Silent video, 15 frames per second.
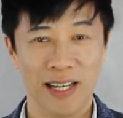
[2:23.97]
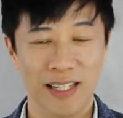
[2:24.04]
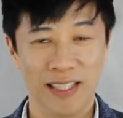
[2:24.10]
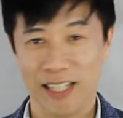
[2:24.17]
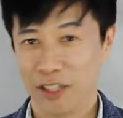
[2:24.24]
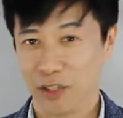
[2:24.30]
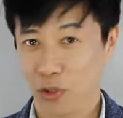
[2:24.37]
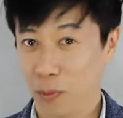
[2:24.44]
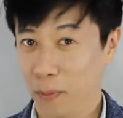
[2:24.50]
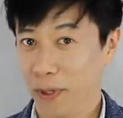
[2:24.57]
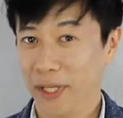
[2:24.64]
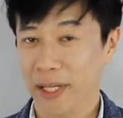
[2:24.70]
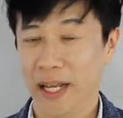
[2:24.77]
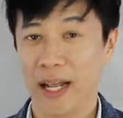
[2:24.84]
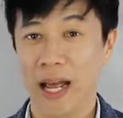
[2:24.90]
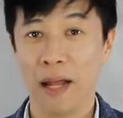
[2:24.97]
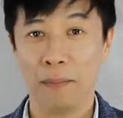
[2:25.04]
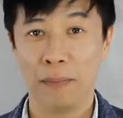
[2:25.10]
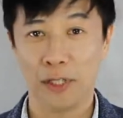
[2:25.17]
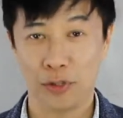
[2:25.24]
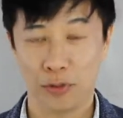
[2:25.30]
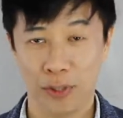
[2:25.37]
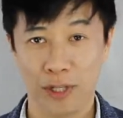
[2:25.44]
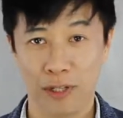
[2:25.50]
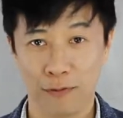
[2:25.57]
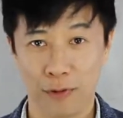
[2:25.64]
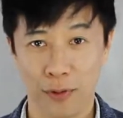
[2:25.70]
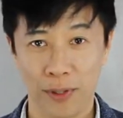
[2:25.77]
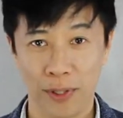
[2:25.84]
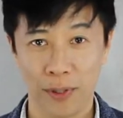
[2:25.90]
there's nobody administering
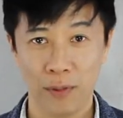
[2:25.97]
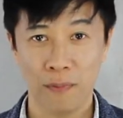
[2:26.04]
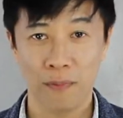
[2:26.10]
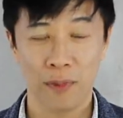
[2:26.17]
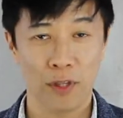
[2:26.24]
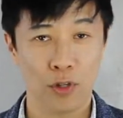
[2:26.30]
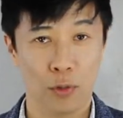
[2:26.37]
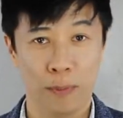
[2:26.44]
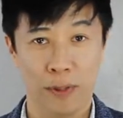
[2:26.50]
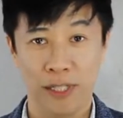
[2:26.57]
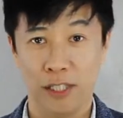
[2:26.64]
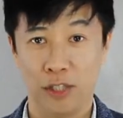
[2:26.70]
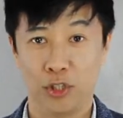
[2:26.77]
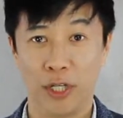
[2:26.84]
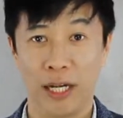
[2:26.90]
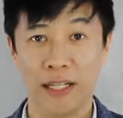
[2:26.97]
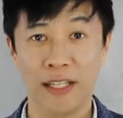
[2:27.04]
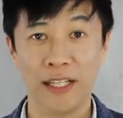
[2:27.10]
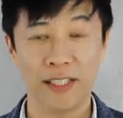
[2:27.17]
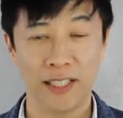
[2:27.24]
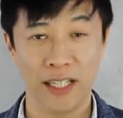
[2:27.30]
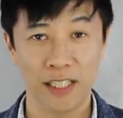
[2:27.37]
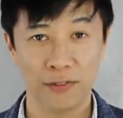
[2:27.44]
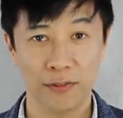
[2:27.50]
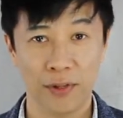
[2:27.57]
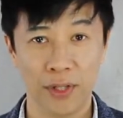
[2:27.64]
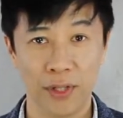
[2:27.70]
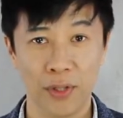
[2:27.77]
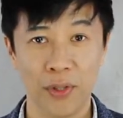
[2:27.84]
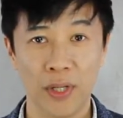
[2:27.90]
for you, nobody to check these things for
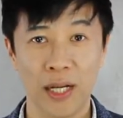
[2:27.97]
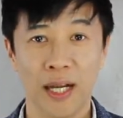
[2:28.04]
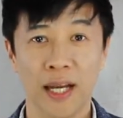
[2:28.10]
you,